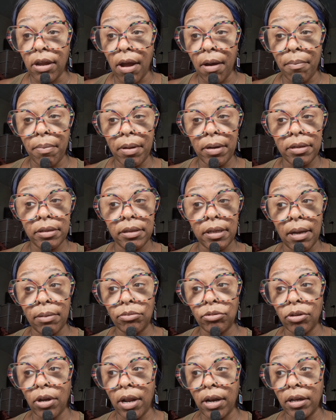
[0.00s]
Y'all better
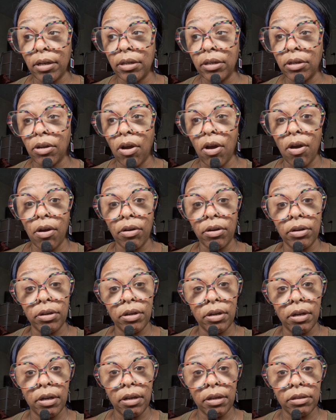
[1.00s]
stop trying to look all
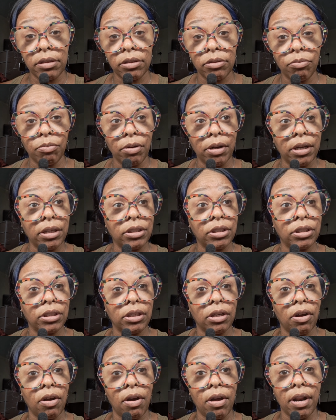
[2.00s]
good and rich
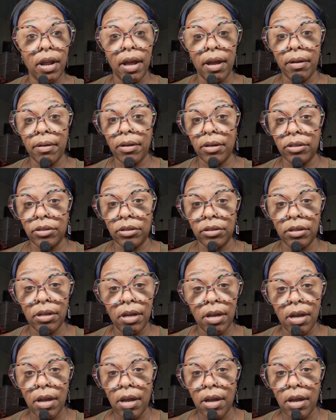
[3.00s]
and all that, because